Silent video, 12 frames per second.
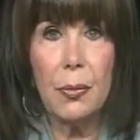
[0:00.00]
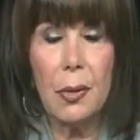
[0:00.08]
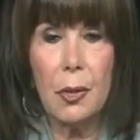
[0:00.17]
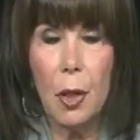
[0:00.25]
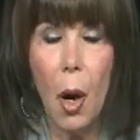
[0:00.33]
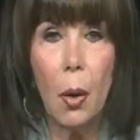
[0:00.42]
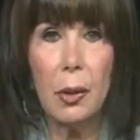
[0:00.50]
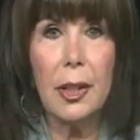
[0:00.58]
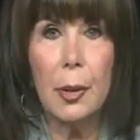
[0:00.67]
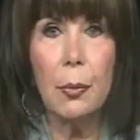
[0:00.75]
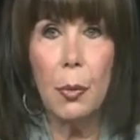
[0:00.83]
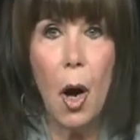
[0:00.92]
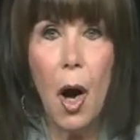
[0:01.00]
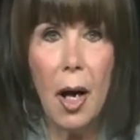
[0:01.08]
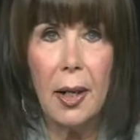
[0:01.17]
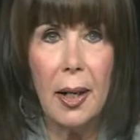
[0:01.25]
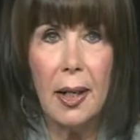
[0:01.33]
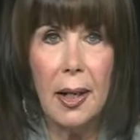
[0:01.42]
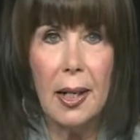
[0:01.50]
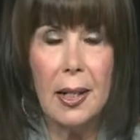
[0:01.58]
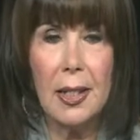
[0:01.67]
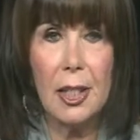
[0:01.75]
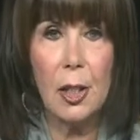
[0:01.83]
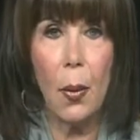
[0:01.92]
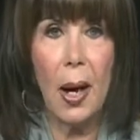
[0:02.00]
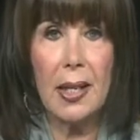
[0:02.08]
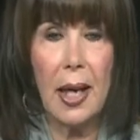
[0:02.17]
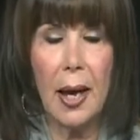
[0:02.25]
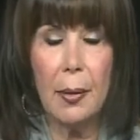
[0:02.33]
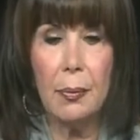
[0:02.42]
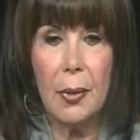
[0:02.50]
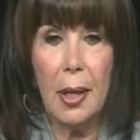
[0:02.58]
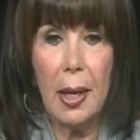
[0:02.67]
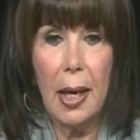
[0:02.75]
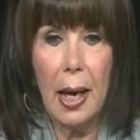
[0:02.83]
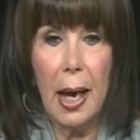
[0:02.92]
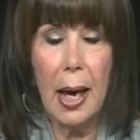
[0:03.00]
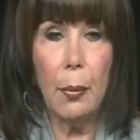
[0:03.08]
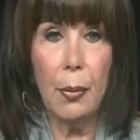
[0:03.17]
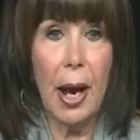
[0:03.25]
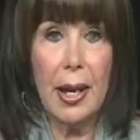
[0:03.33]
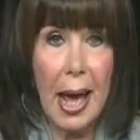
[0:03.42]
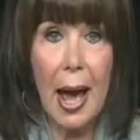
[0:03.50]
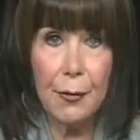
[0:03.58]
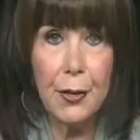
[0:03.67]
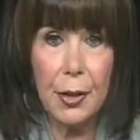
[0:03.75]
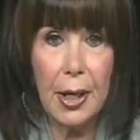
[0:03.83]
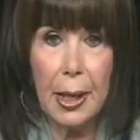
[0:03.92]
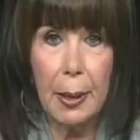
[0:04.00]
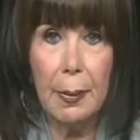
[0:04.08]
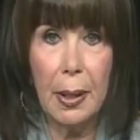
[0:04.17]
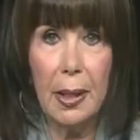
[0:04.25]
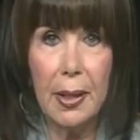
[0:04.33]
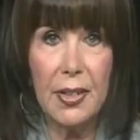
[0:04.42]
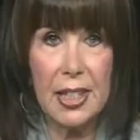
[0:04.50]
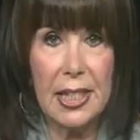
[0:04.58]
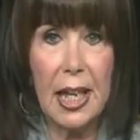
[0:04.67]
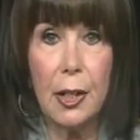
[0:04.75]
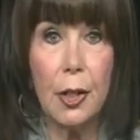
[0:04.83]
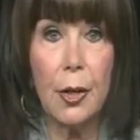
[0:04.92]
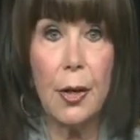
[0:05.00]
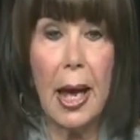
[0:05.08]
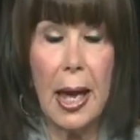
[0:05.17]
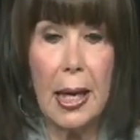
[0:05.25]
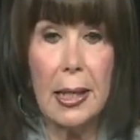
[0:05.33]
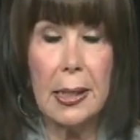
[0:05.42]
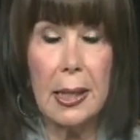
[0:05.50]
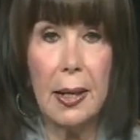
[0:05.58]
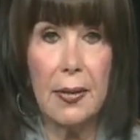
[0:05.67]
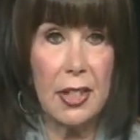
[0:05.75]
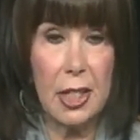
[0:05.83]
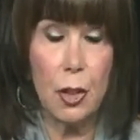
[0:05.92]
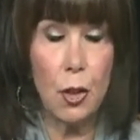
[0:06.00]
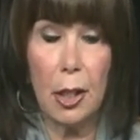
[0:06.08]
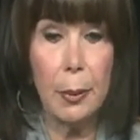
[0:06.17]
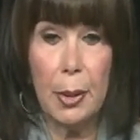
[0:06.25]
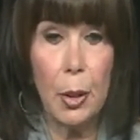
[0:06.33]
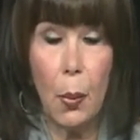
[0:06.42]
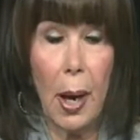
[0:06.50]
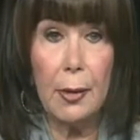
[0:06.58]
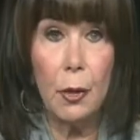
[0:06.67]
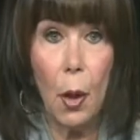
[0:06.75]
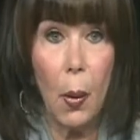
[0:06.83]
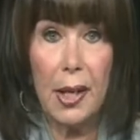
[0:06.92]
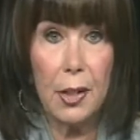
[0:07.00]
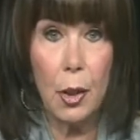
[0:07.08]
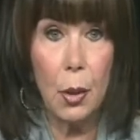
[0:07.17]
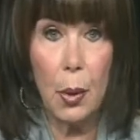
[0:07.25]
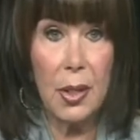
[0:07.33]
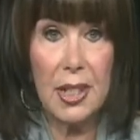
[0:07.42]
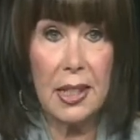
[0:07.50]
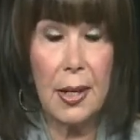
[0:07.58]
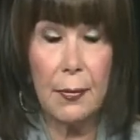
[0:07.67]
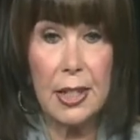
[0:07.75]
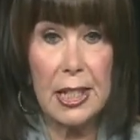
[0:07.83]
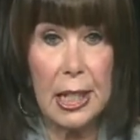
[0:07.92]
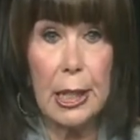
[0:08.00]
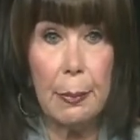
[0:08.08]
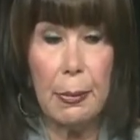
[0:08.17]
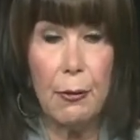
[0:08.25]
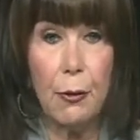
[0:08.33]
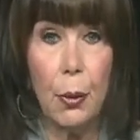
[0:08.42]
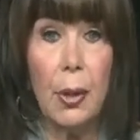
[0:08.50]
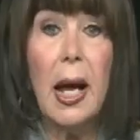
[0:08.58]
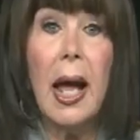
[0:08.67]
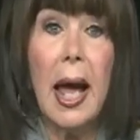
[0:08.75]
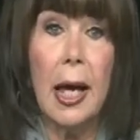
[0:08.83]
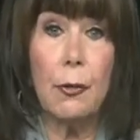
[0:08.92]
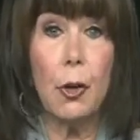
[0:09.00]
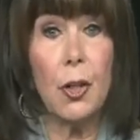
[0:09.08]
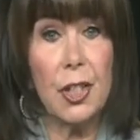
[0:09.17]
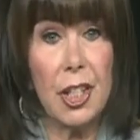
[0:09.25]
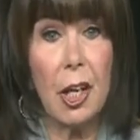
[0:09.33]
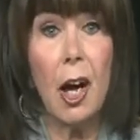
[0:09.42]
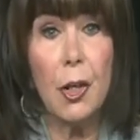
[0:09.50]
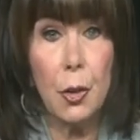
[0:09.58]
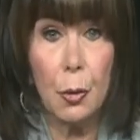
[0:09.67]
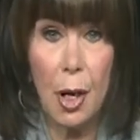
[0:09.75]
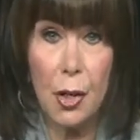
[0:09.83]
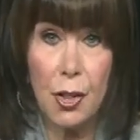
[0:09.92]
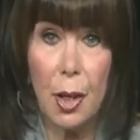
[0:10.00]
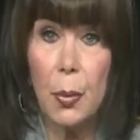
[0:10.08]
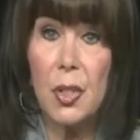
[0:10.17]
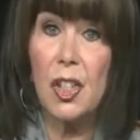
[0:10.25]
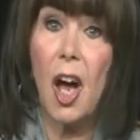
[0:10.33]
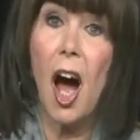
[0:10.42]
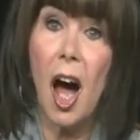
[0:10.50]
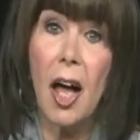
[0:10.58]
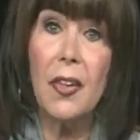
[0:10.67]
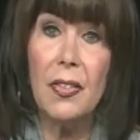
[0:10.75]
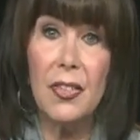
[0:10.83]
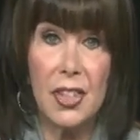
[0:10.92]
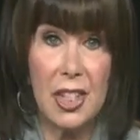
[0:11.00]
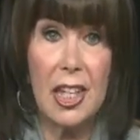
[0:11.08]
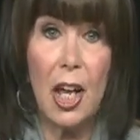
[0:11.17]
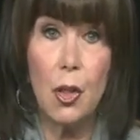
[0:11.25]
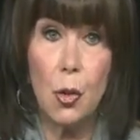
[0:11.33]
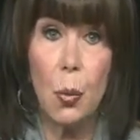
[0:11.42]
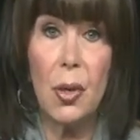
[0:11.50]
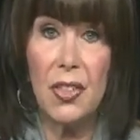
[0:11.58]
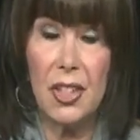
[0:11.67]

totally wrong. So I I ran after him, the senator, and this gentleman who I had no idea who he was. I'd never seen him before. And of course, the entourage that was on the stage with the